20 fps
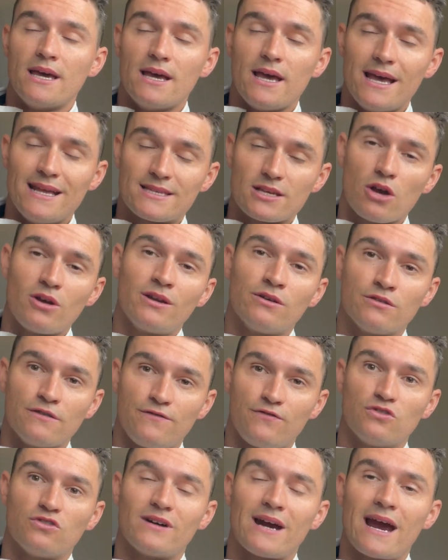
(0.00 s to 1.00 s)
It's only on the
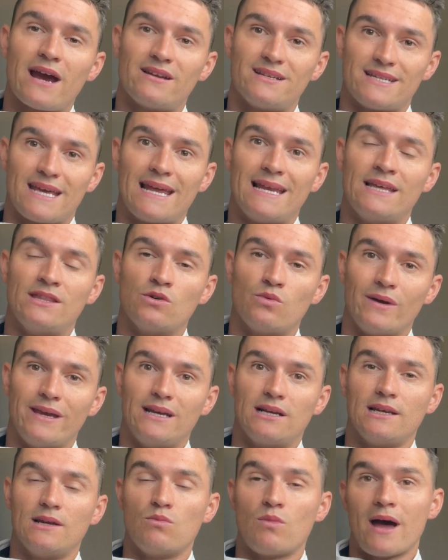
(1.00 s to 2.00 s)
4 hour daily and the
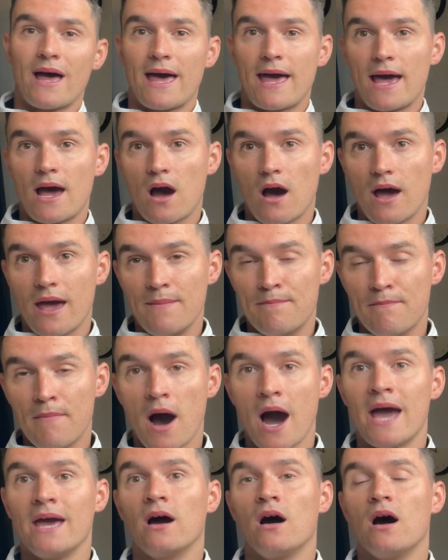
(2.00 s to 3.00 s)
weekly where, in
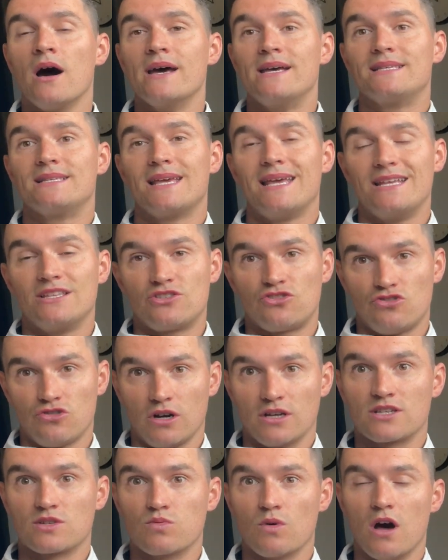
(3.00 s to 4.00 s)
my eyes, it's
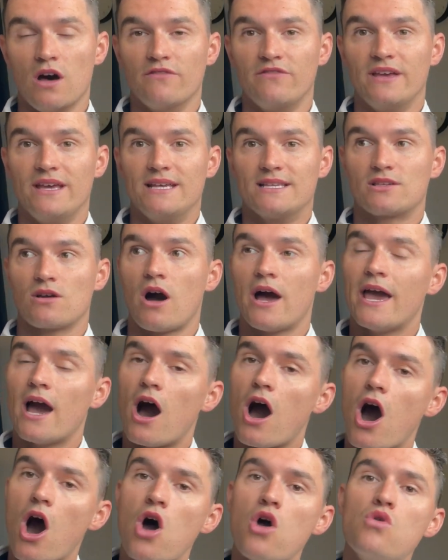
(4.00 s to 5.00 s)
trustworthy. So I
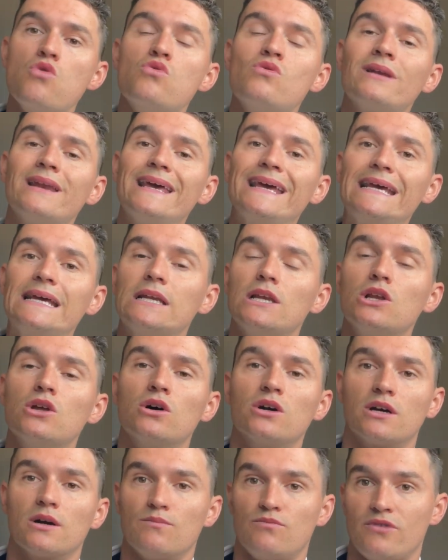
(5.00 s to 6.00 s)
only
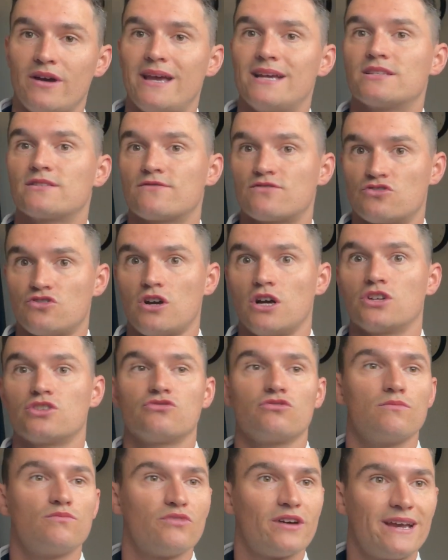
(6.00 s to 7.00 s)
look at breaks of structure
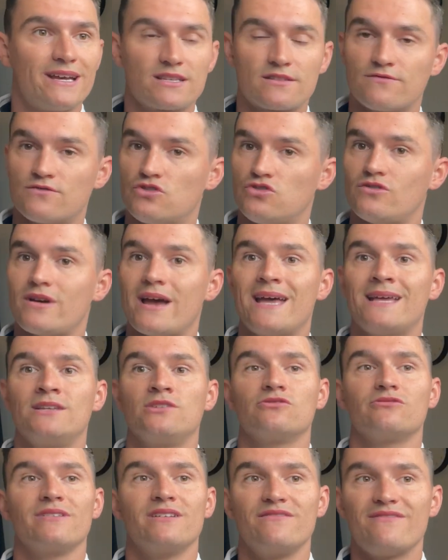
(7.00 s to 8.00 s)
or breaks of trend
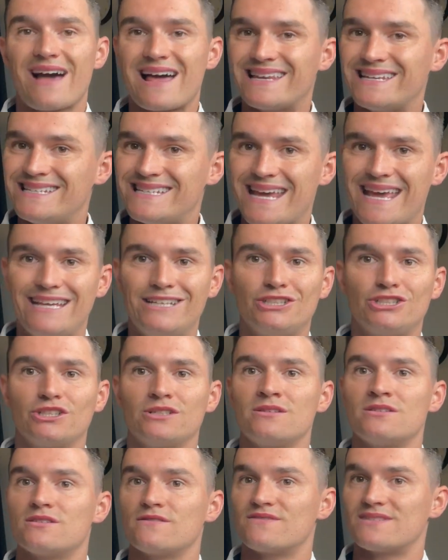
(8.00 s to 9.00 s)
or
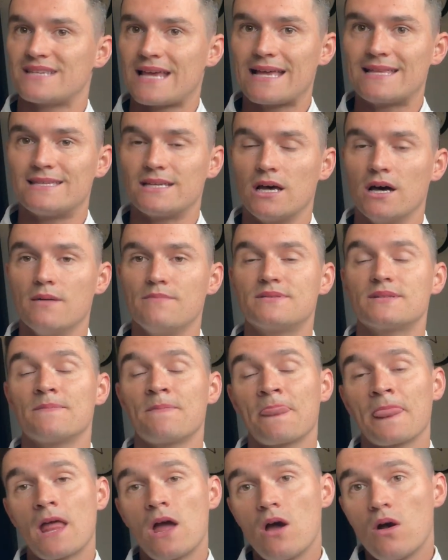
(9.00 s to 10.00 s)
invalidations of setups
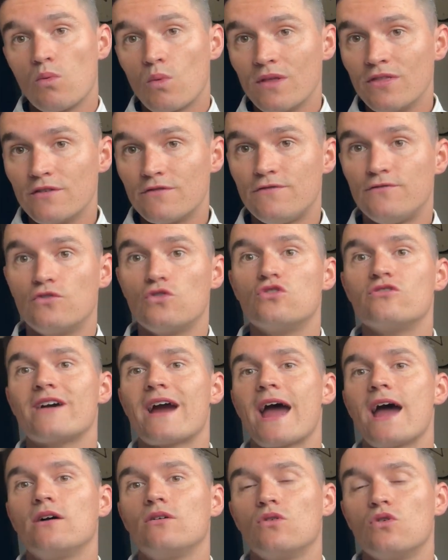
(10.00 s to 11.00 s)
when the 4
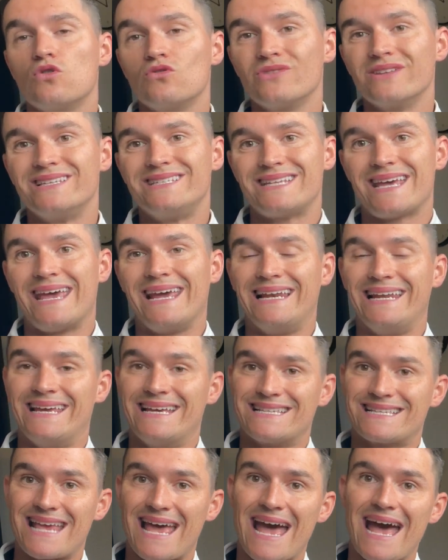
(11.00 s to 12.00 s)
hour or the daily
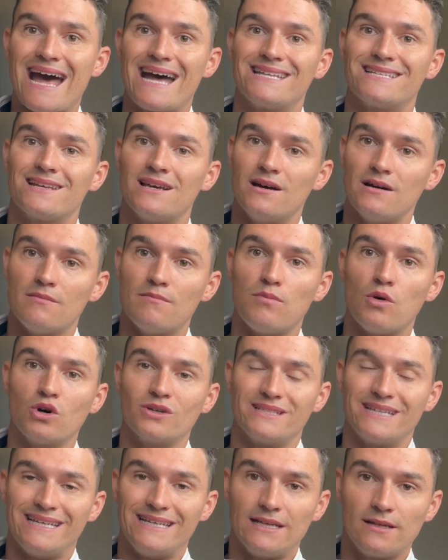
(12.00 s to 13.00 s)
has had
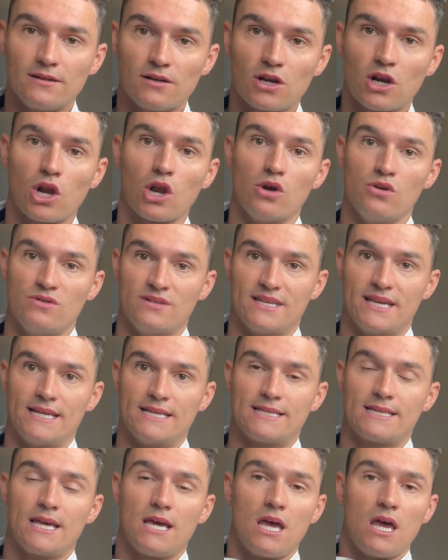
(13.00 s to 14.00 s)
body
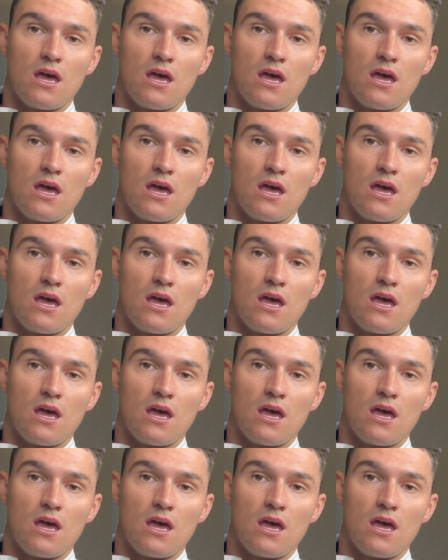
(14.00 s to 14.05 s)
closes.